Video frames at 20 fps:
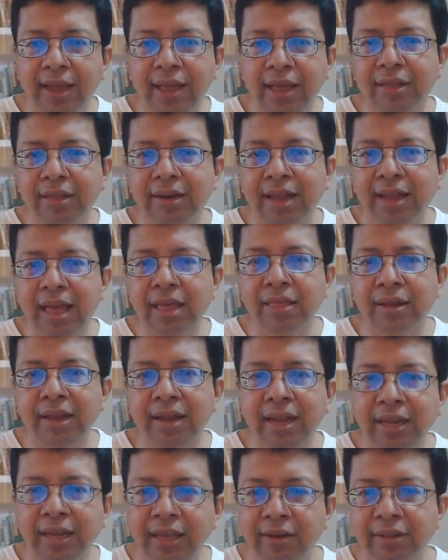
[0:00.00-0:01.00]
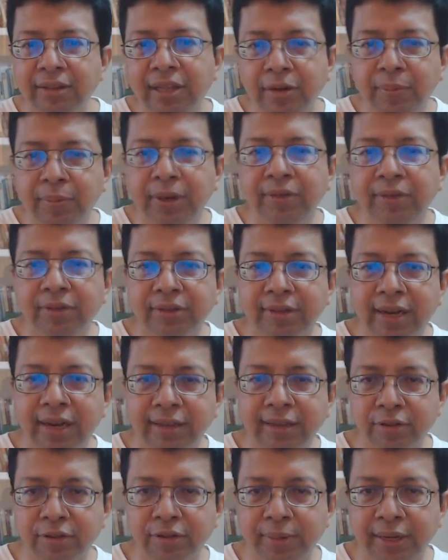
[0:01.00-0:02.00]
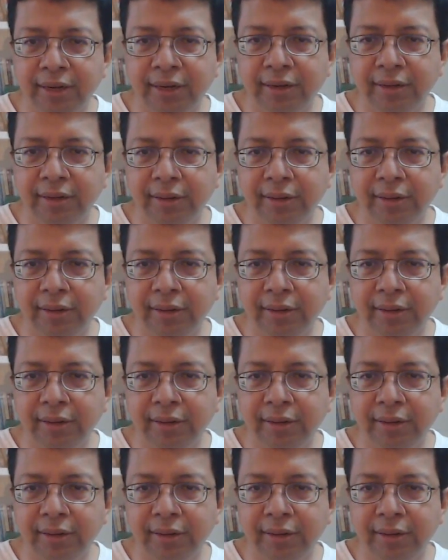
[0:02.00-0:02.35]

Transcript: as it has in any other previous crisis period.